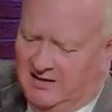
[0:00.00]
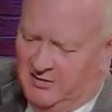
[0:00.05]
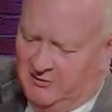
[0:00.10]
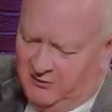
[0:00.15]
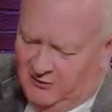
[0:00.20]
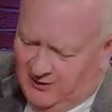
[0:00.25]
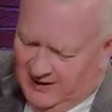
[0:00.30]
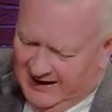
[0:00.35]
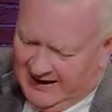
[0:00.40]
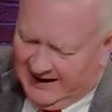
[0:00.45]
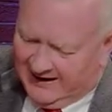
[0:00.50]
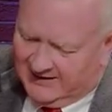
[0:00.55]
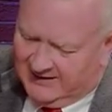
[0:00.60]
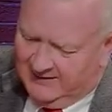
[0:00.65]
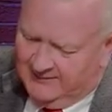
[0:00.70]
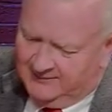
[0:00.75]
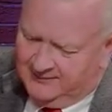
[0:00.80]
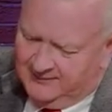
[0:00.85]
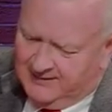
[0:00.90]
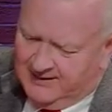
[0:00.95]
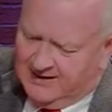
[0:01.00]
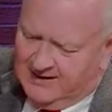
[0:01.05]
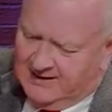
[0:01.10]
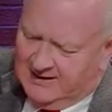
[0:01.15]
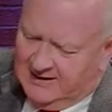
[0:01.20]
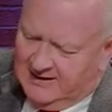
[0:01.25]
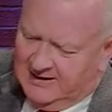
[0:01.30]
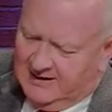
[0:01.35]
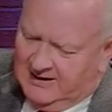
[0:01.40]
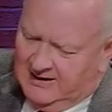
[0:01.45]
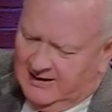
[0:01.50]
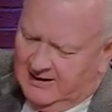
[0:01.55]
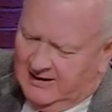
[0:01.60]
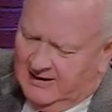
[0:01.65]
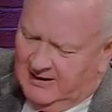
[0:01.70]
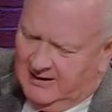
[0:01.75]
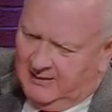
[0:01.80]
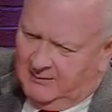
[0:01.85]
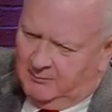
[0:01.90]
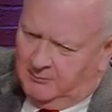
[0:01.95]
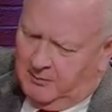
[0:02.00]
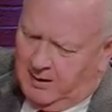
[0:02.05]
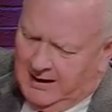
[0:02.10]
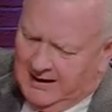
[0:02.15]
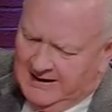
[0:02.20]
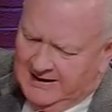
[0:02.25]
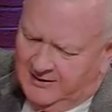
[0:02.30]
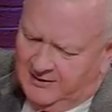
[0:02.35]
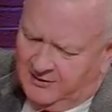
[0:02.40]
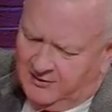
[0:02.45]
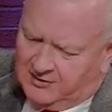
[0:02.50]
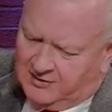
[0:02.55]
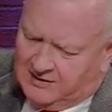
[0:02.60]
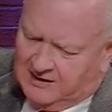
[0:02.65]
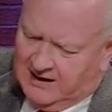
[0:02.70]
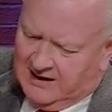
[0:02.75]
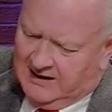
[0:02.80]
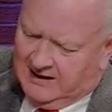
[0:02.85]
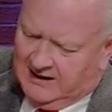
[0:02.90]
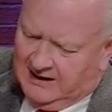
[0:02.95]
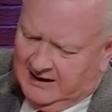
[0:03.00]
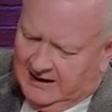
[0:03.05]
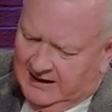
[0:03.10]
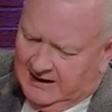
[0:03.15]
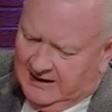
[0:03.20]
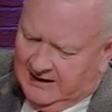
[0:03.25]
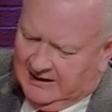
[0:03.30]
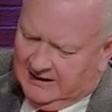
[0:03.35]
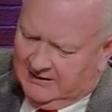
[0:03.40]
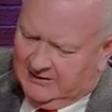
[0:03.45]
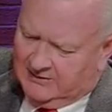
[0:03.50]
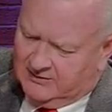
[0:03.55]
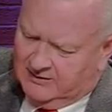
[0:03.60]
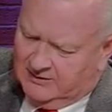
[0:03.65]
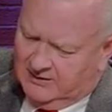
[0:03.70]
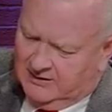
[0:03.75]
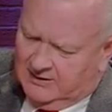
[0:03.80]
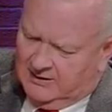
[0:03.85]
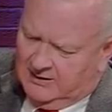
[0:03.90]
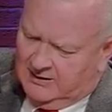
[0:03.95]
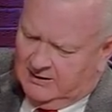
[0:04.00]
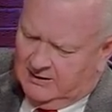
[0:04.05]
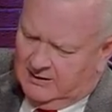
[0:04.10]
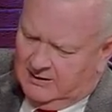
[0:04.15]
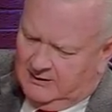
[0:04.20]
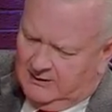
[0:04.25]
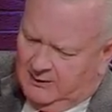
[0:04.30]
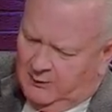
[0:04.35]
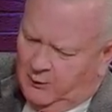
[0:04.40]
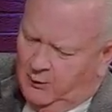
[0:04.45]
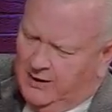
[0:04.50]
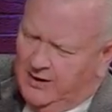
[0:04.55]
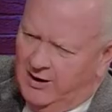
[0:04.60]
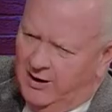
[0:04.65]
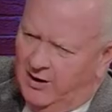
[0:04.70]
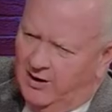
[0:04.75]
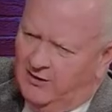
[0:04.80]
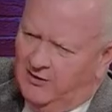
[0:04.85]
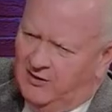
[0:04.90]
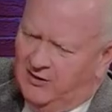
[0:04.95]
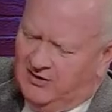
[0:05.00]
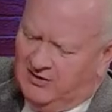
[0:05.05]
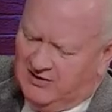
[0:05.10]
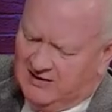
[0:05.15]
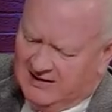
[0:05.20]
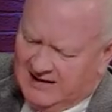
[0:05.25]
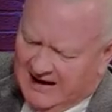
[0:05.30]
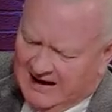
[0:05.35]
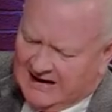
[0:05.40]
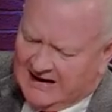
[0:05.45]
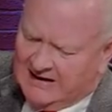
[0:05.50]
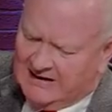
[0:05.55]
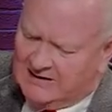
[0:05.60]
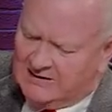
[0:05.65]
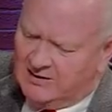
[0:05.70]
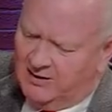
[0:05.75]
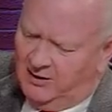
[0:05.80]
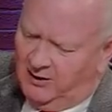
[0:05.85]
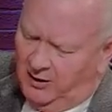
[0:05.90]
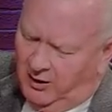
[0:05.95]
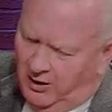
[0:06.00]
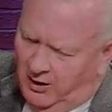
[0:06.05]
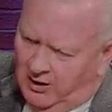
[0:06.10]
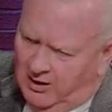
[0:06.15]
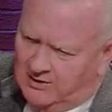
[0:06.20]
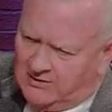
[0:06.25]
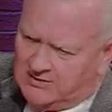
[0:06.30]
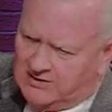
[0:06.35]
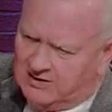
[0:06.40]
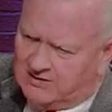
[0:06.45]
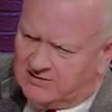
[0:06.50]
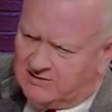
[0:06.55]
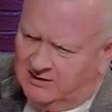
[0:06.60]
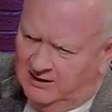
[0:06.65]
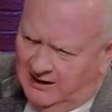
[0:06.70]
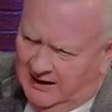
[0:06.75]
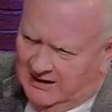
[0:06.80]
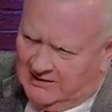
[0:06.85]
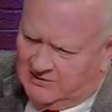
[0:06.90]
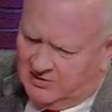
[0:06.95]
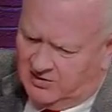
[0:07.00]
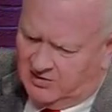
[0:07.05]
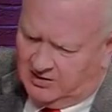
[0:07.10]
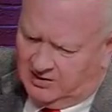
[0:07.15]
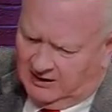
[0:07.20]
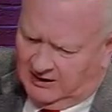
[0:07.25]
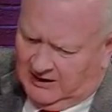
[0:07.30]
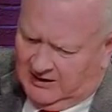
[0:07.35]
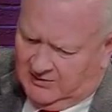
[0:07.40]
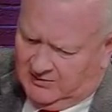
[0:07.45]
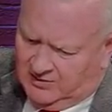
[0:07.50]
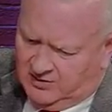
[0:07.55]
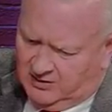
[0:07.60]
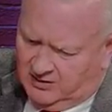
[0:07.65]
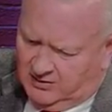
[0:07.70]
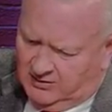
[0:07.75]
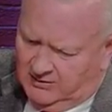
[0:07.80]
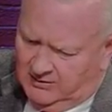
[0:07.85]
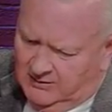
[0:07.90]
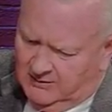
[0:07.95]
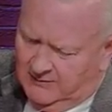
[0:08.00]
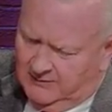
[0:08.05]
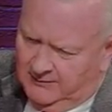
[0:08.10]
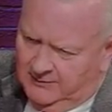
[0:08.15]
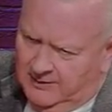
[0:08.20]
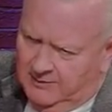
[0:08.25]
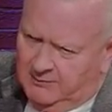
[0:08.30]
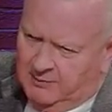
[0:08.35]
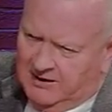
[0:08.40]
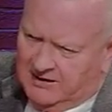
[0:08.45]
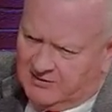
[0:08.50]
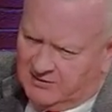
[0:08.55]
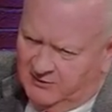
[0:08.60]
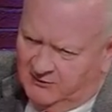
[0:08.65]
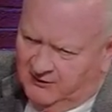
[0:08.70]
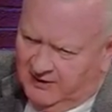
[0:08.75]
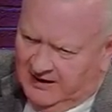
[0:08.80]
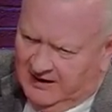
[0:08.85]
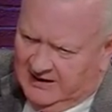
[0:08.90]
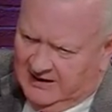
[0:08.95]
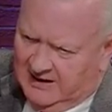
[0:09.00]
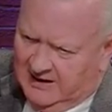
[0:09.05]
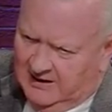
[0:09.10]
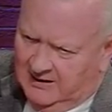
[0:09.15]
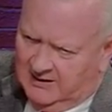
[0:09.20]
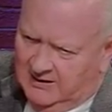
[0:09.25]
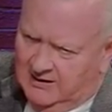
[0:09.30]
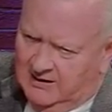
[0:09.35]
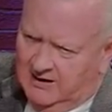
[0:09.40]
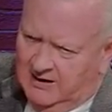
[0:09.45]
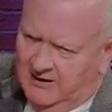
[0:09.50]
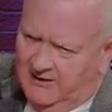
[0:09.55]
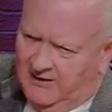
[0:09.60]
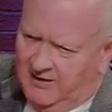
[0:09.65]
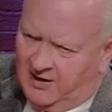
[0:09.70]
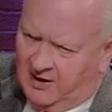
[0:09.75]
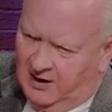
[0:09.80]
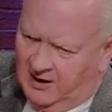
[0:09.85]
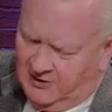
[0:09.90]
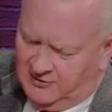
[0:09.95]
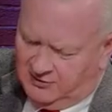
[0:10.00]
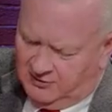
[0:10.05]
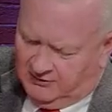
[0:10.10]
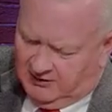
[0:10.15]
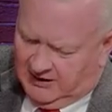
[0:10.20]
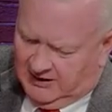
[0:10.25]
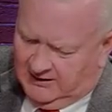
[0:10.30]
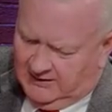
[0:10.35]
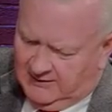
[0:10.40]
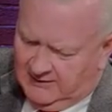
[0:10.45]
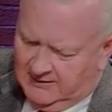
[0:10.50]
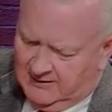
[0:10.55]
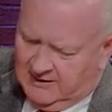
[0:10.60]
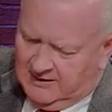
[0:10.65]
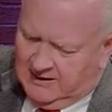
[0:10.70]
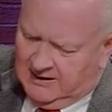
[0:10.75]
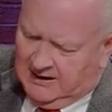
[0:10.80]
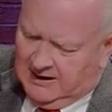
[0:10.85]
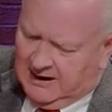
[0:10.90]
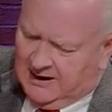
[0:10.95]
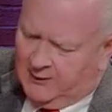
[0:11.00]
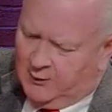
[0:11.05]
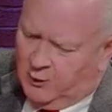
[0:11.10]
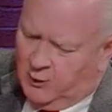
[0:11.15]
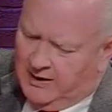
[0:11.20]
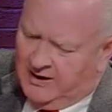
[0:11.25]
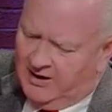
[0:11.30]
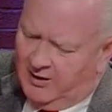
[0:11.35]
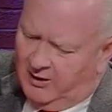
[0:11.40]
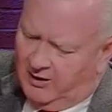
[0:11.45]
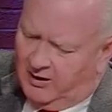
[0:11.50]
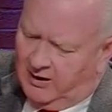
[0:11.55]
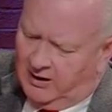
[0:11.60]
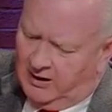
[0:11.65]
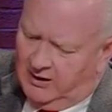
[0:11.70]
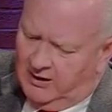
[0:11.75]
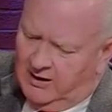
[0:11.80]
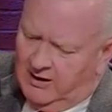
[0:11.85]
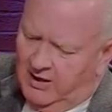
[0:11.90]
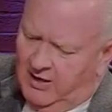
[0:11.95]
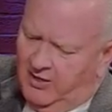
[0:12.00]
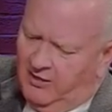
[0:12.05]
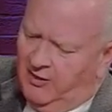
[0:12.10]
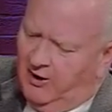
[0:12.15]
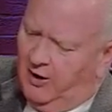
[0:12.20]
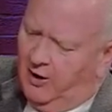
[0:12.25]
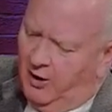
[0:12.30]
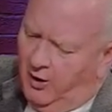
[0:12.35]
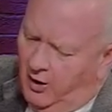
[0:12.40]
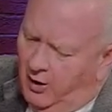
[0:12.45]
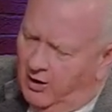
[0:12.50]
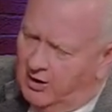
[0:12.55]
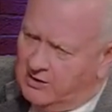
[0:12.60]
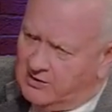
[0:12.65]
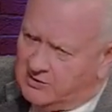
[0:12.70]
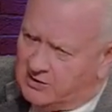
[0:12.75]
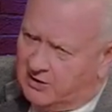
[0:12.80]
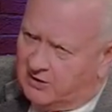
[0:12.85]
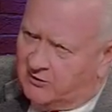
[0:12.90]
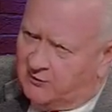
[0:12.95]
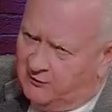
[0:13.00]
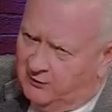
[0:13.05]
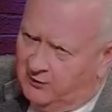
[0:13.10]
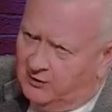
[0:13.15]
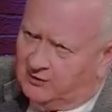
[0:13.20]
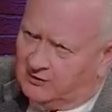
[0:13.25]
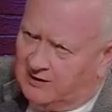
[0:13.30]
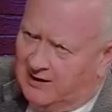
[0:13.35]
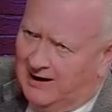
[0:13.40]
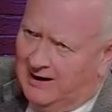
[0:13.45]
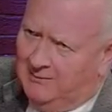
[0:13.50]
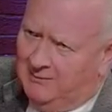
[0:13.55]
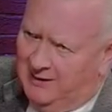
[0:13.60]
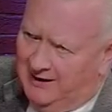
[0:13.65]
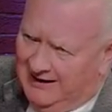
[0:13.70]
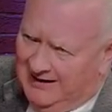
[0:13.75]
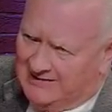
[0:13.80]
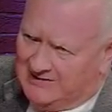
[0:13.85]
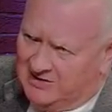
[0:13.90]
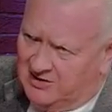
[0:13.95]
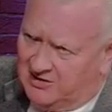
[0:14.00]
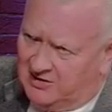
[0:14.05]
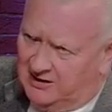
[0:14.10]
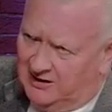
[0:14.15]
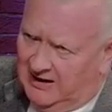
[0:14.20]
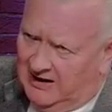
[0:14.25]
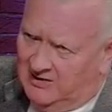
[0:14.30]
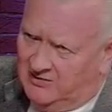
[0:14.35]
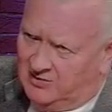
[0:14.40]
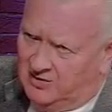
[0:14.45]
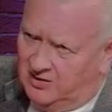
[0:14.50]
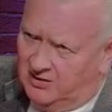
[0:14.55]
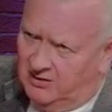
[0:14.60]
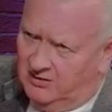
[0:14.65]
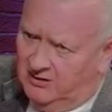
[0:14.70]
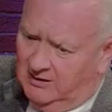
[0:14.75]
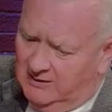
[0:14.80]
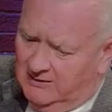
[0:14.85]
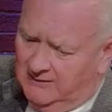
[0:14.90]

the fact. My understanding is that we are the second largest legislature, Pennsylvania, in the country, and we are the largest full-time legislature